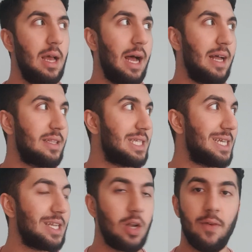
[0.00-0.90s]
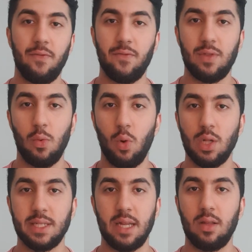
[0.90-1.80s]
and turning off the
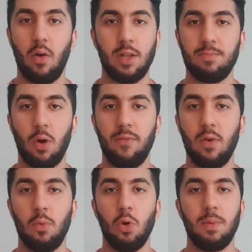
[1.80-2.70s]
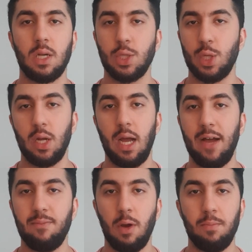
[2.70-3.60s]
ones that aren't profitable, because I
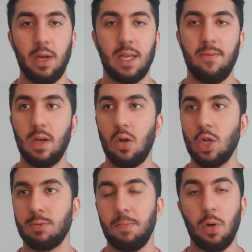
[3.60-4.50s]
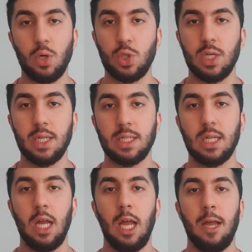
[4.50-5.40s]
have my break-even cost per purchase,
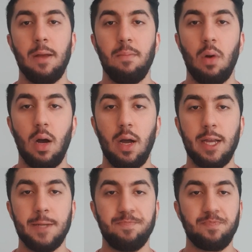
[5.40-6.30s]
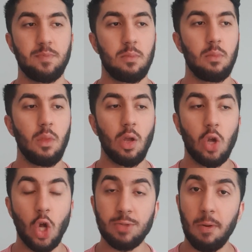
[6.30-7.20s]
my
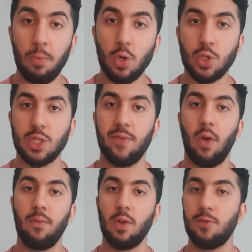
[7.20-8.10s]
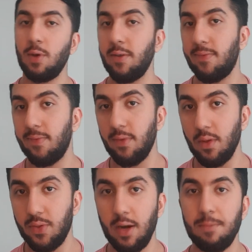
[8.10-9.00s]
cost per purchase if I want to hit
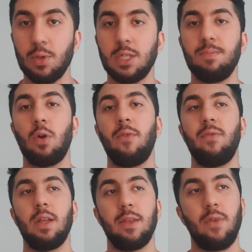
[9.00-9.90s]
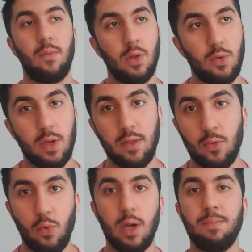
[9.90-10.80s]
30% profit, if I want to
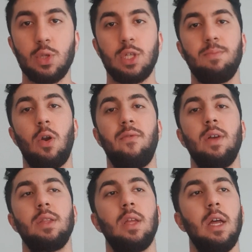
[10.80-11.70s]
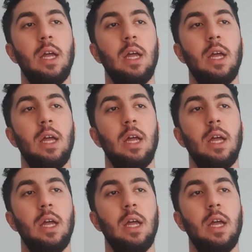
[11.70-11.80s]
hit 20% profit,